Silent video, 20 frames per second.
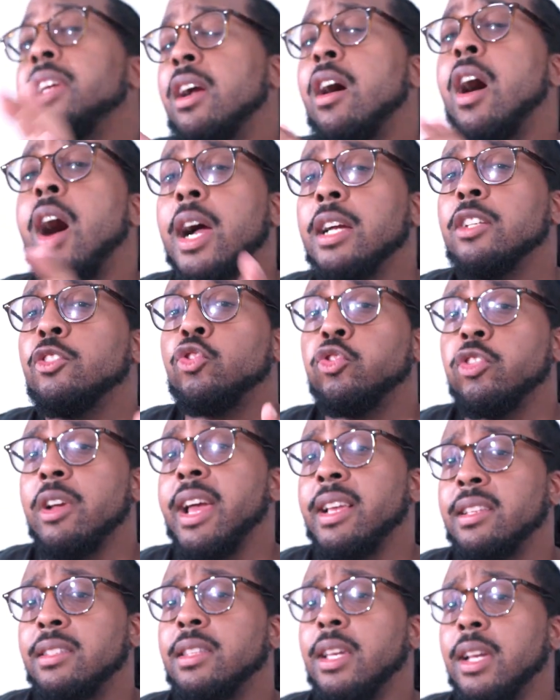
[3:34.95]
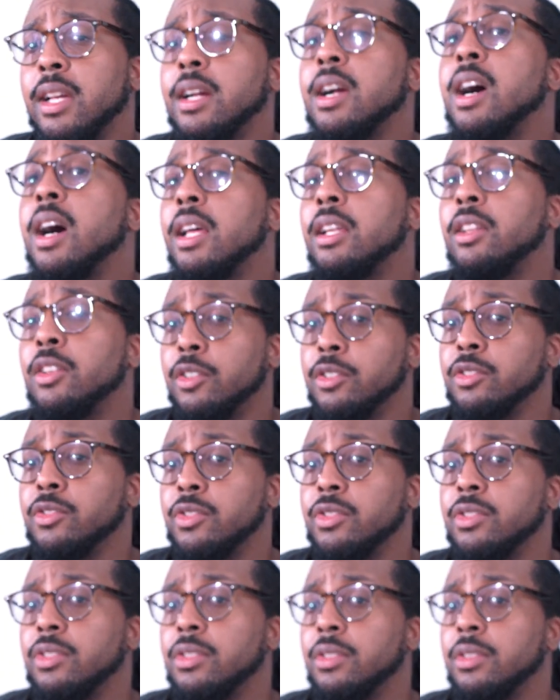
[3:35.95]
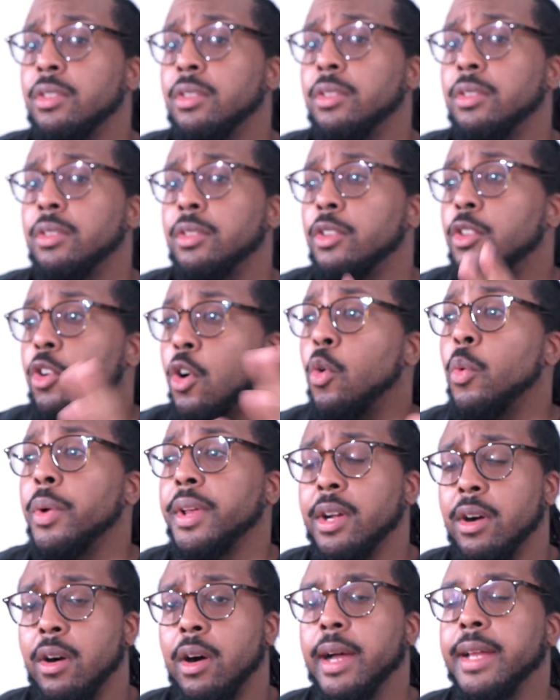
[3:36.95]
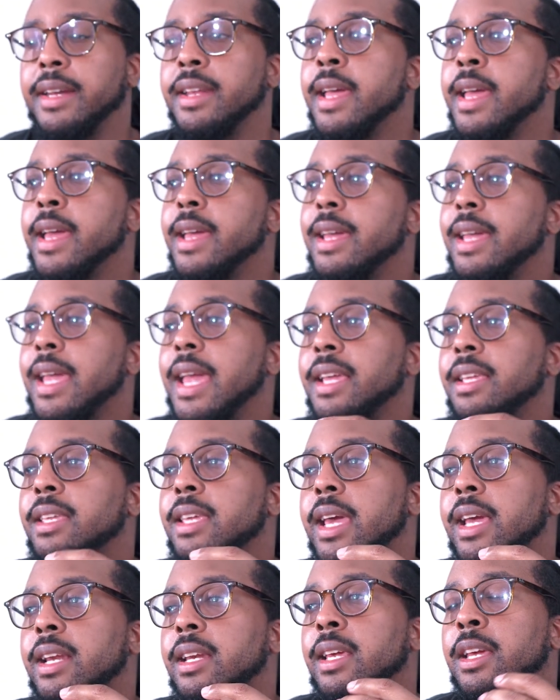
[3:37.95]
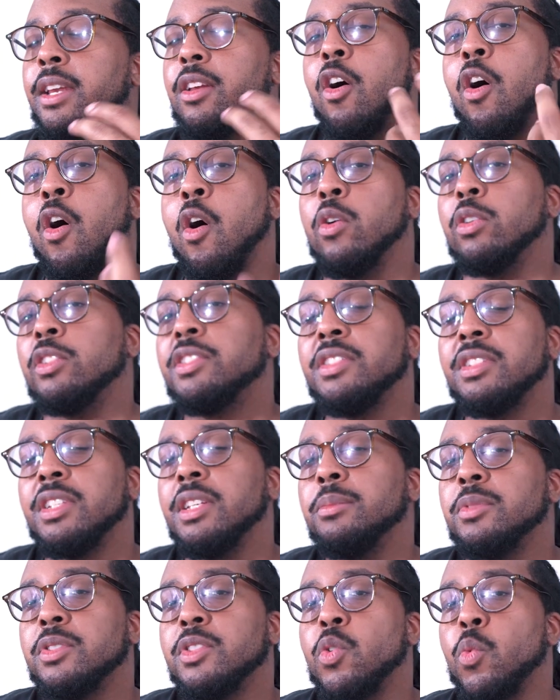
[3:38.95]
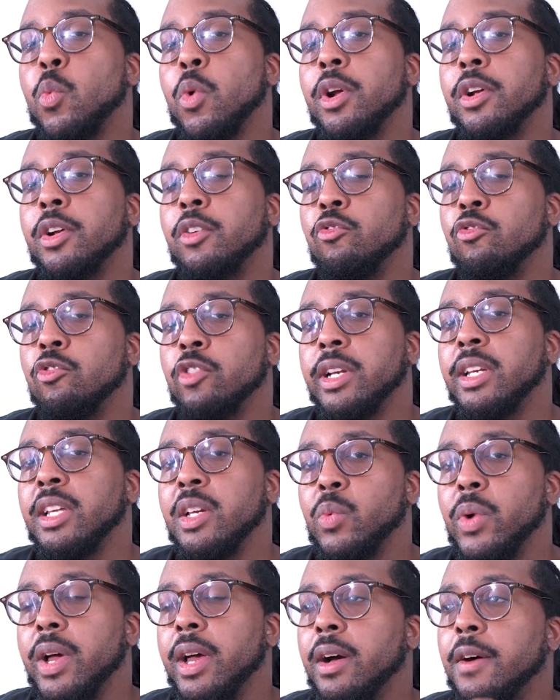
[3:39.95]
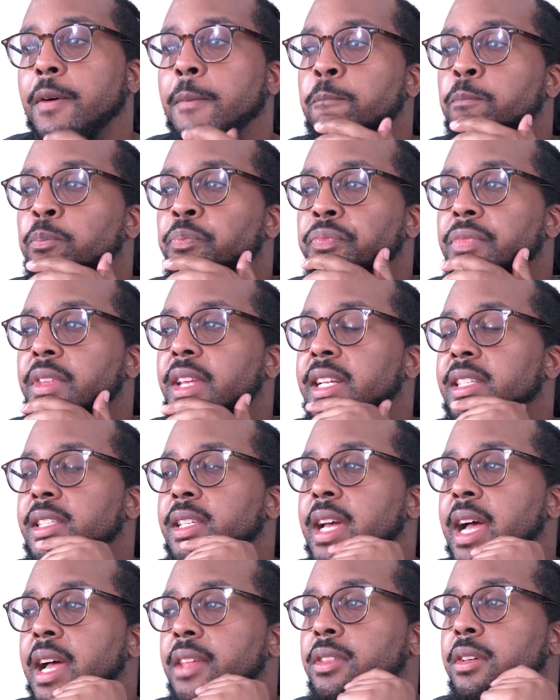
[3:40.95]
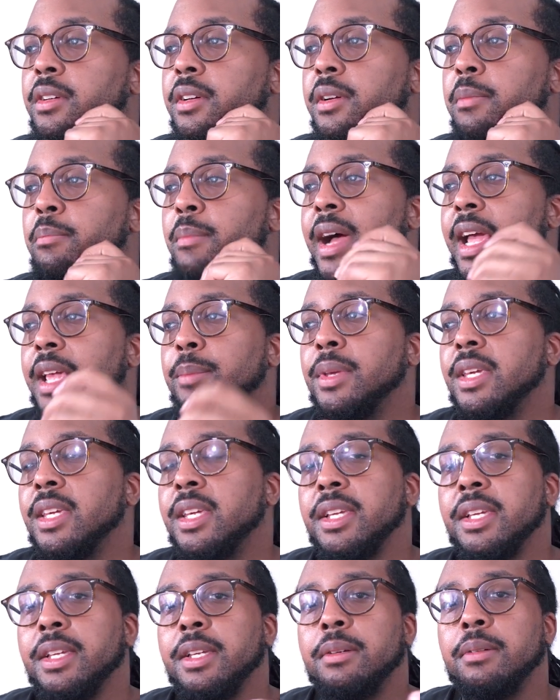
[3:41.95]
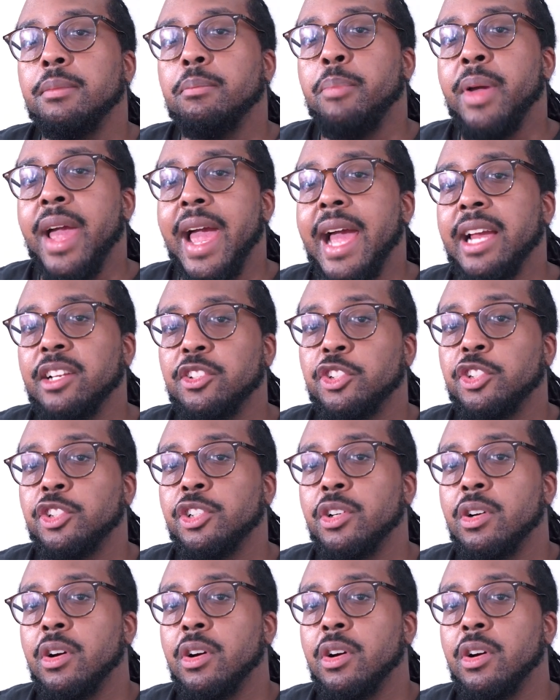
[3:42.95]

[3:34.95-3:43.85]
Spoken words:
contrasting colors going on, and yet it all seems to work really well. It's got the Miami Heat patch